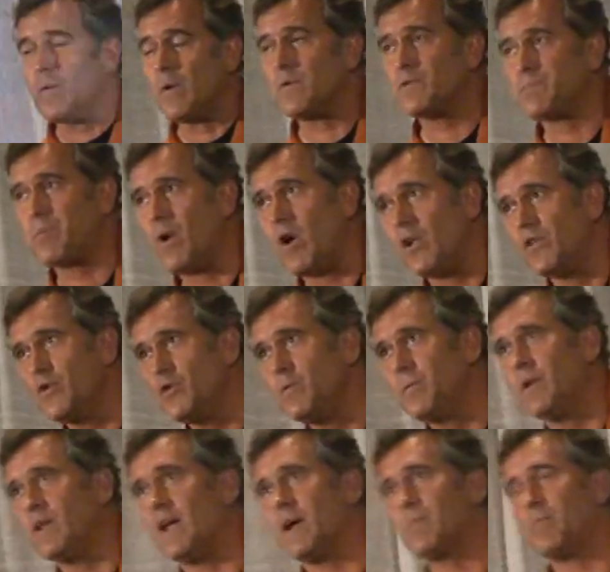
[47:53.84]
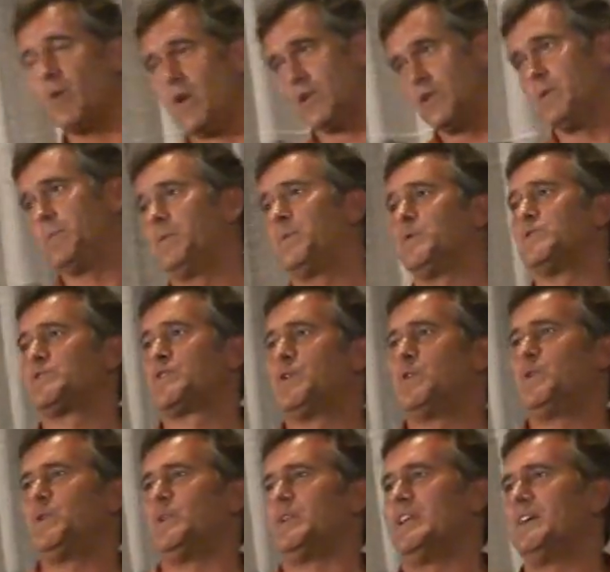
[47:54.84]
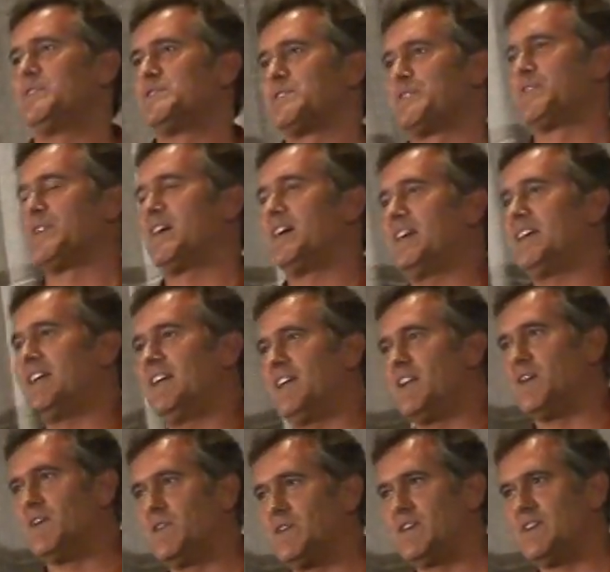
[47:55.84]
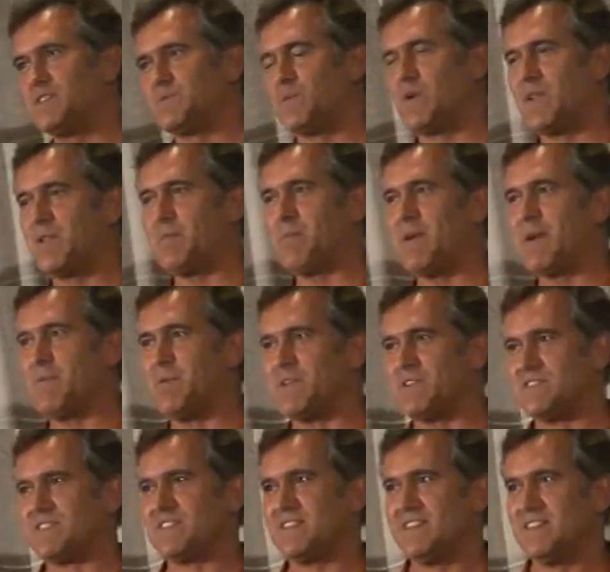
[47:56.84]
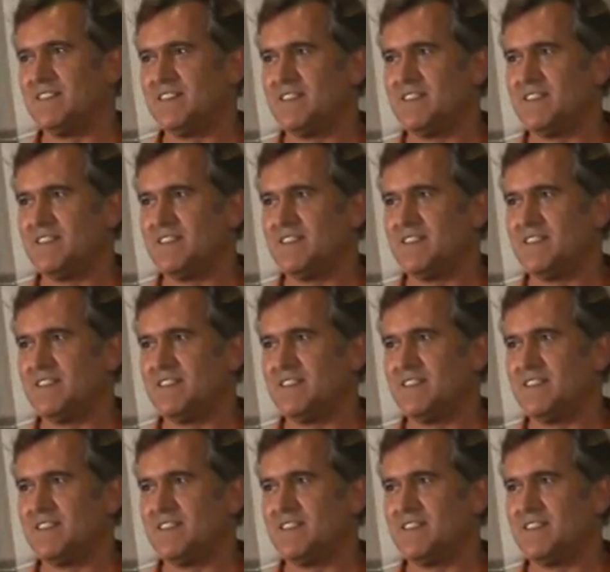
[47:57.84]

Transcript: What was Paul Newman like? Paul Newman was cool. He was a very, you know, he's one of the big ones.